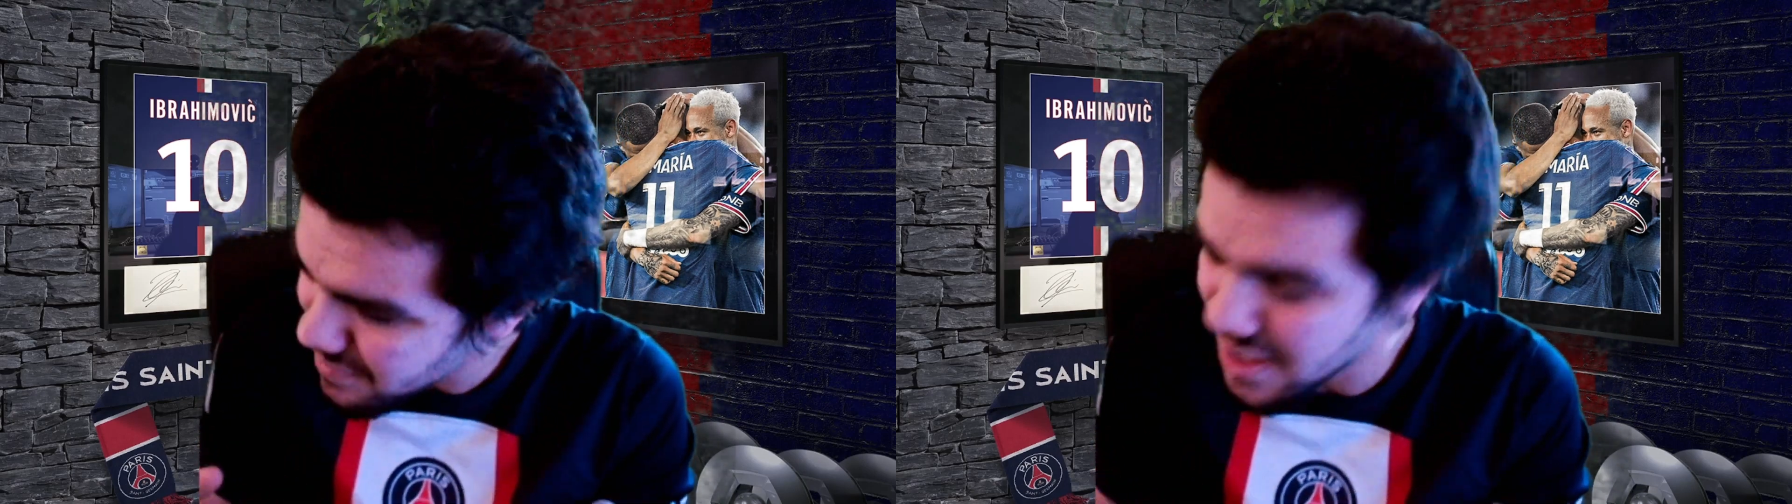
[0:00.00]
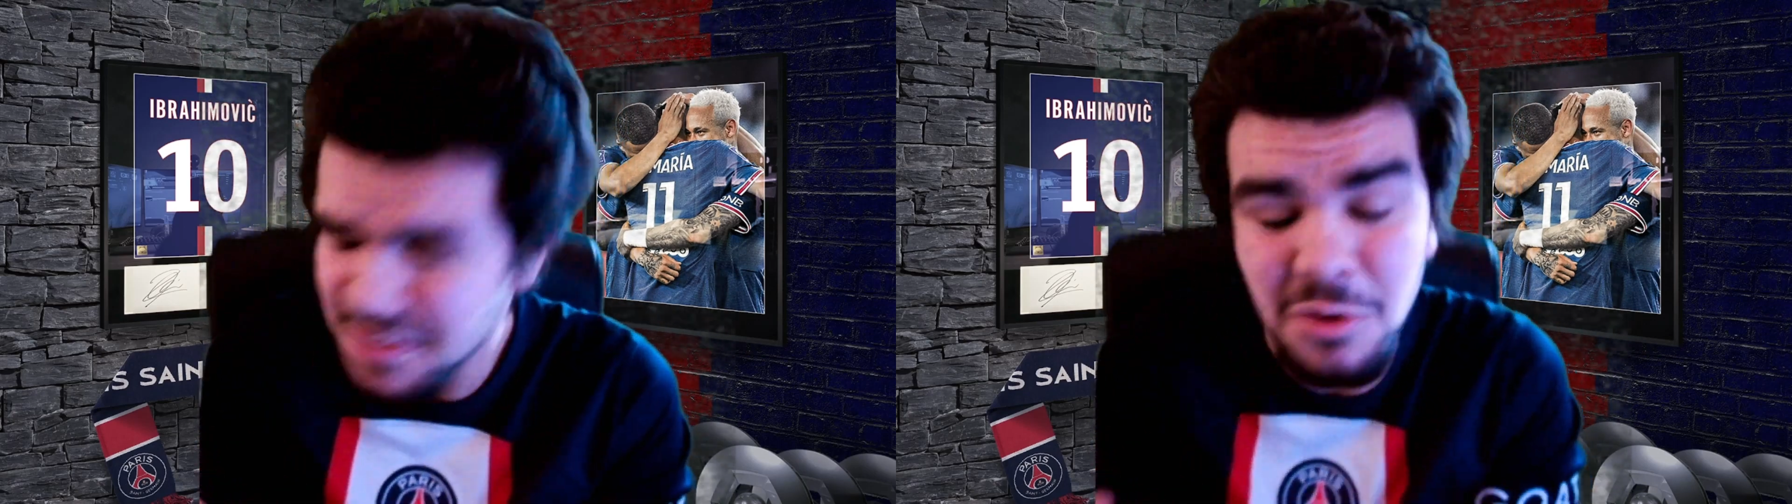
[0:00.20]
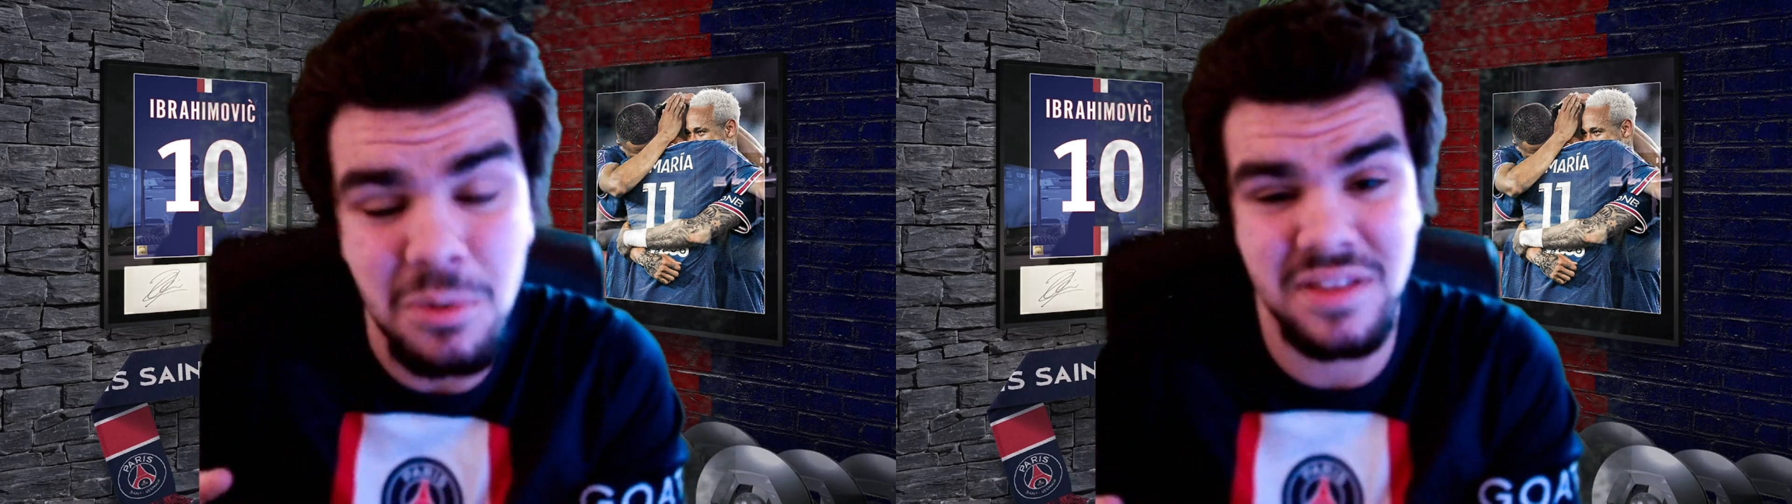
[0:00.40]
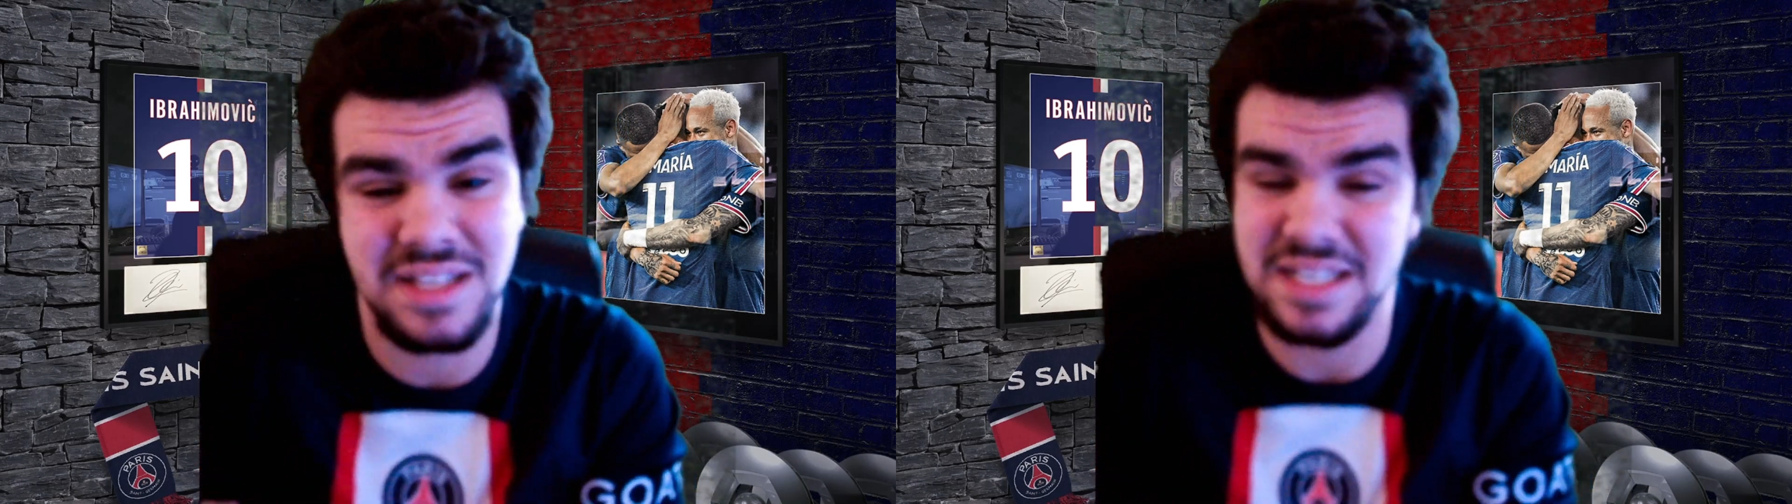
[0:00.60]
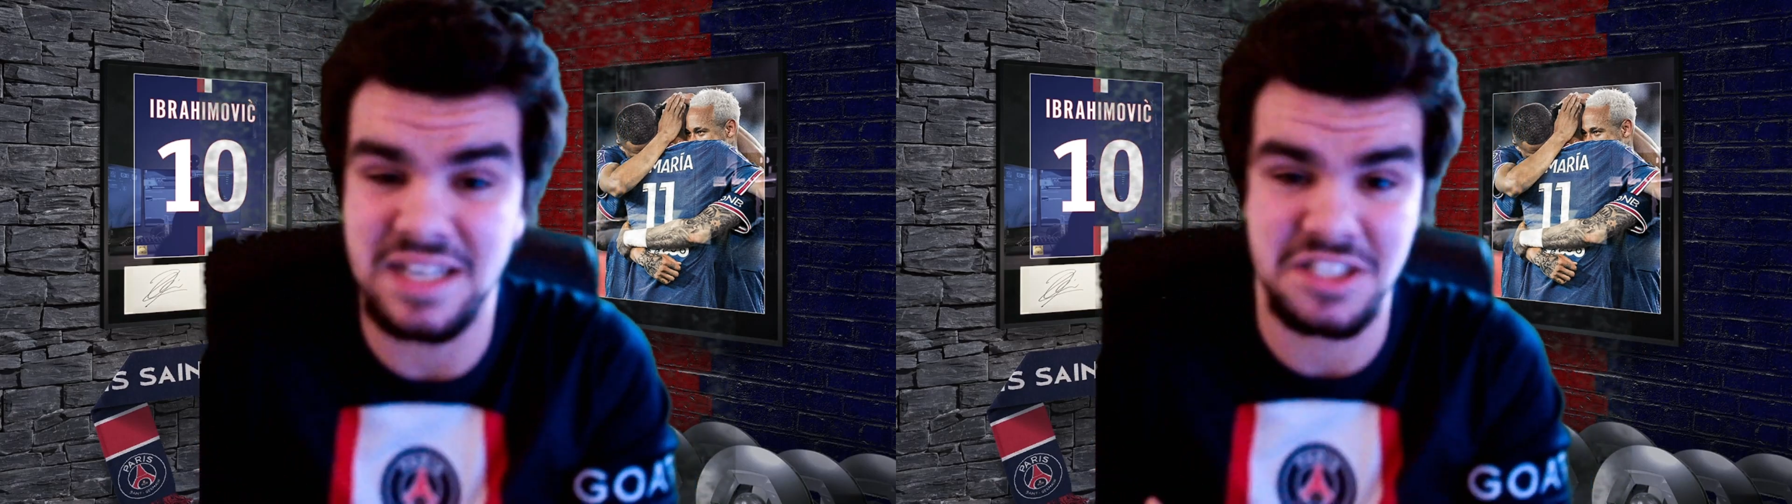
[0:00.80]
you know what,
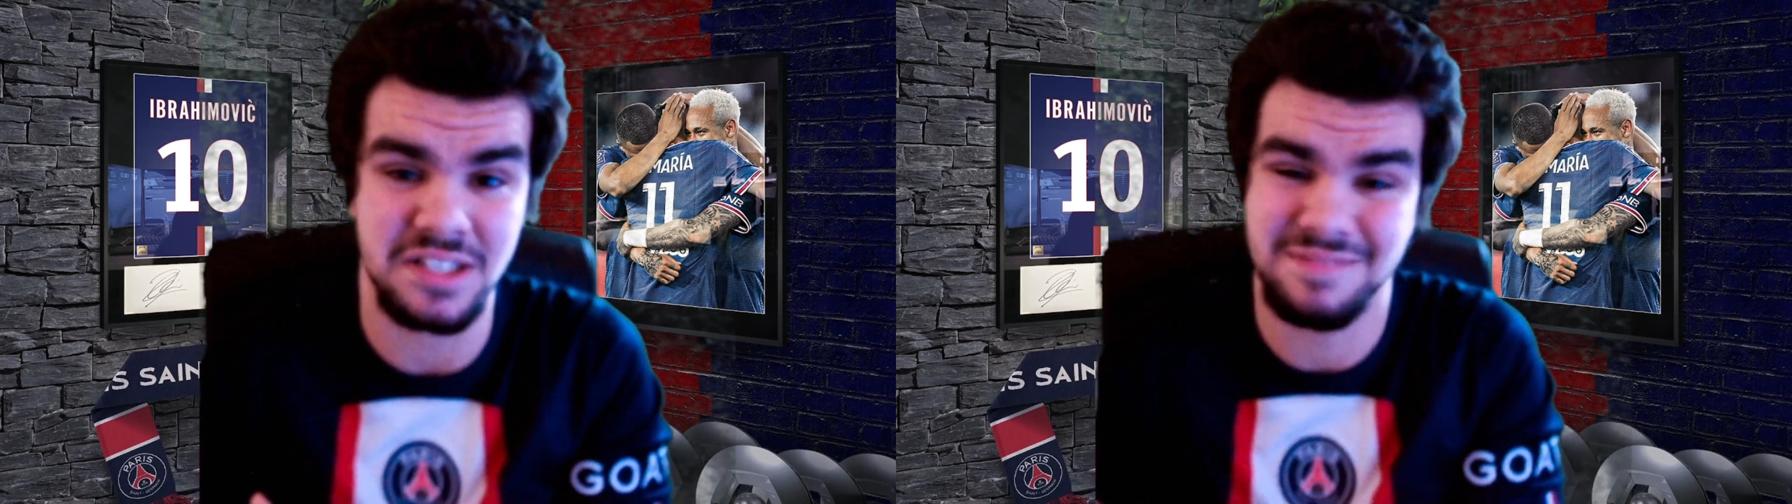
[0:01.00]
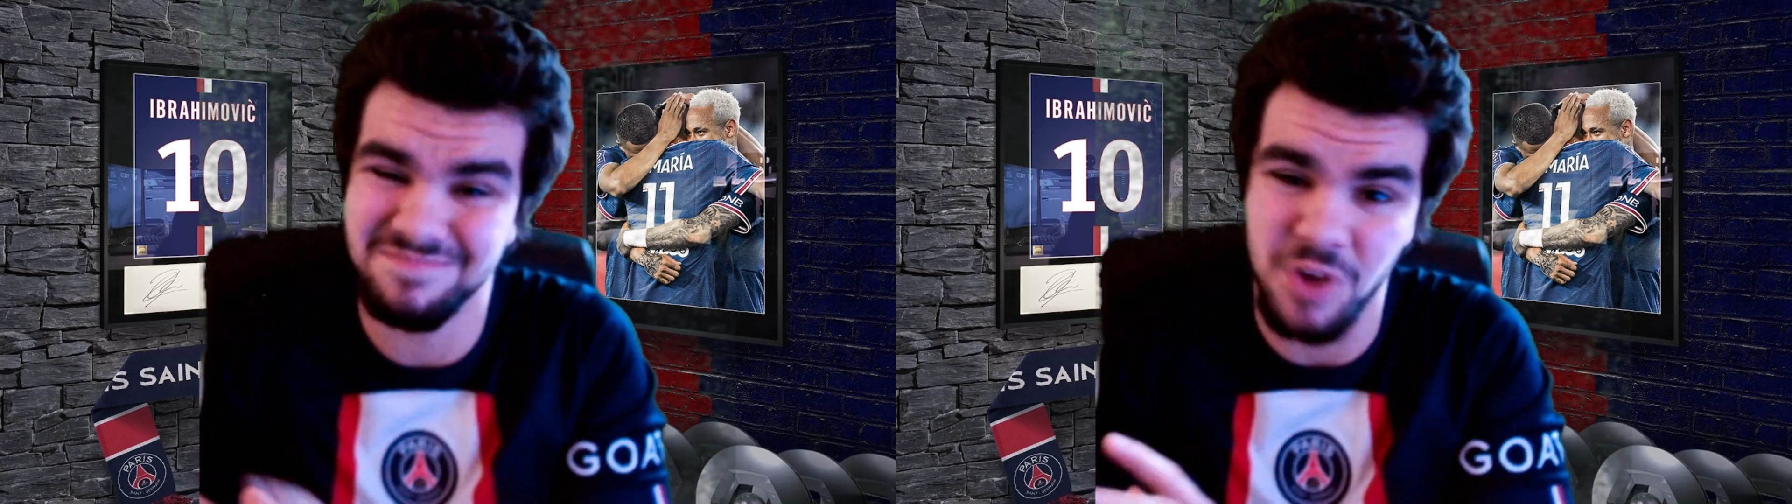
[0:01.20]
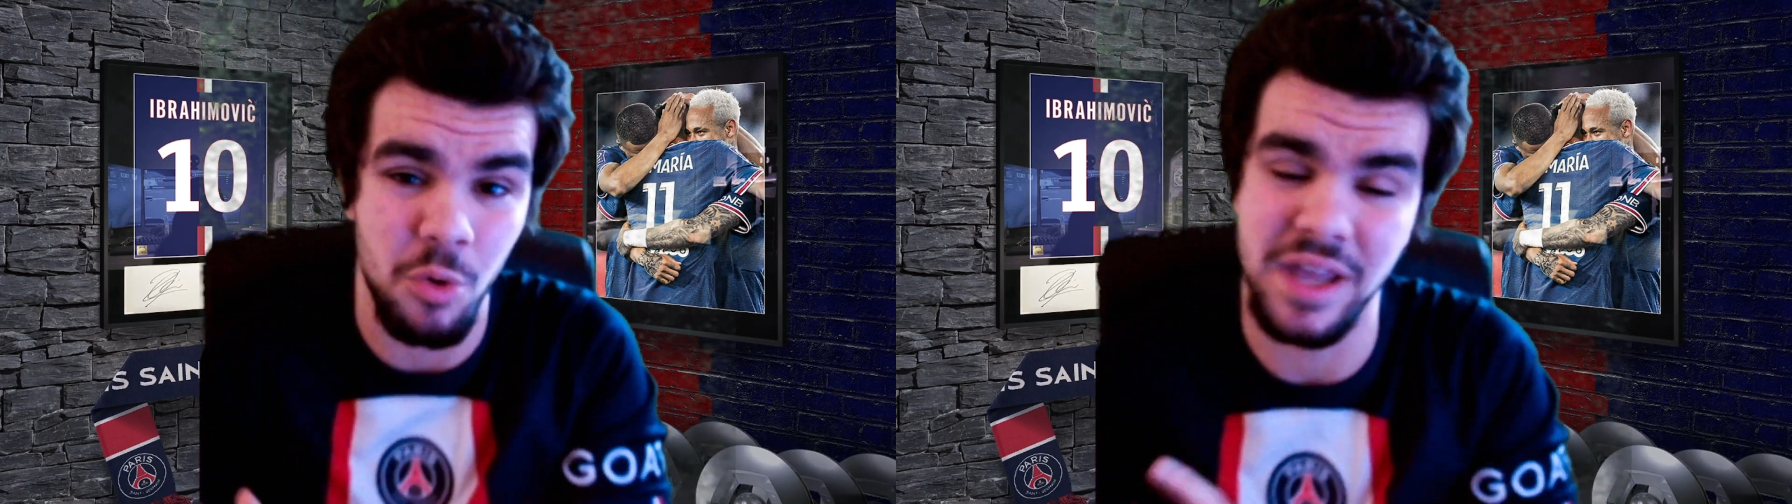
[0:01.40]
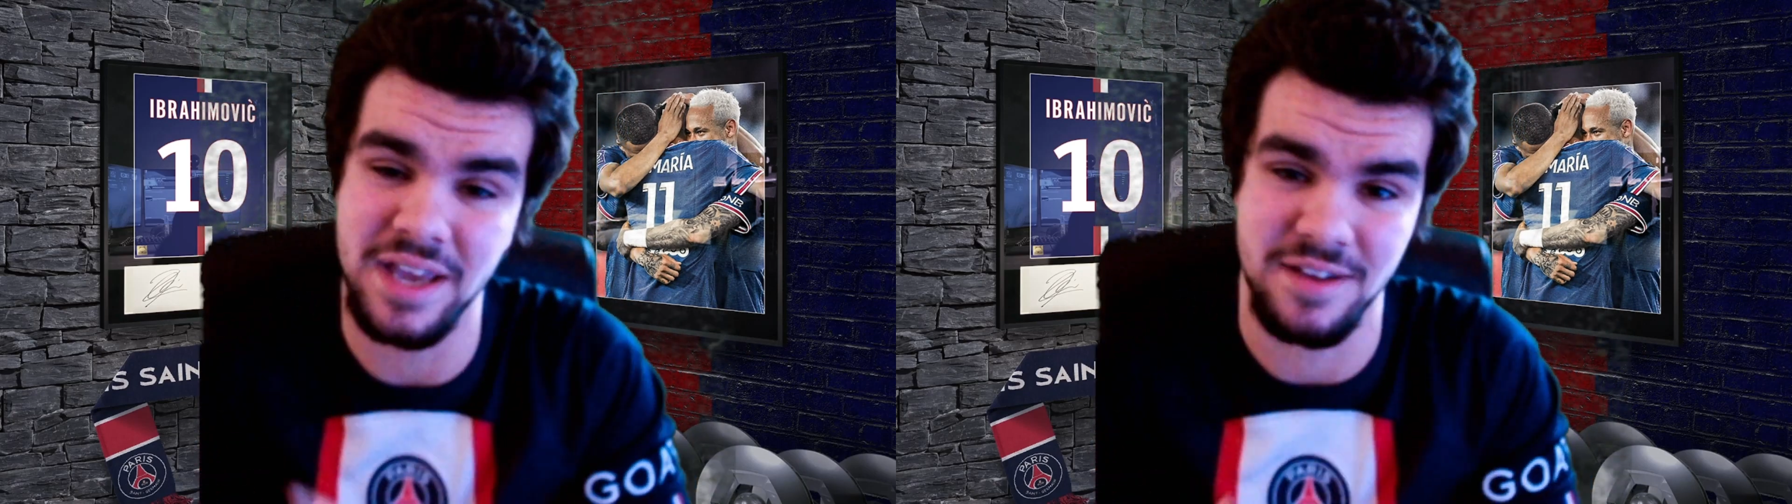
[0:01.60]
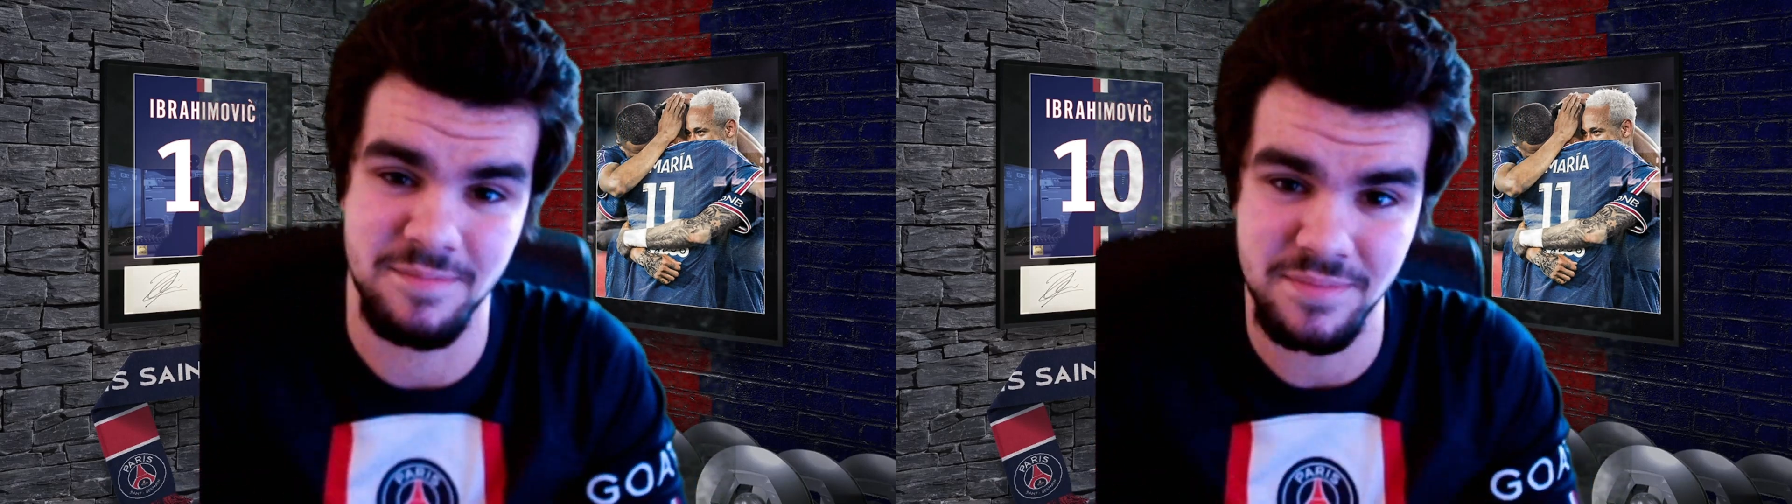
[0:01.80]
that's actually okay.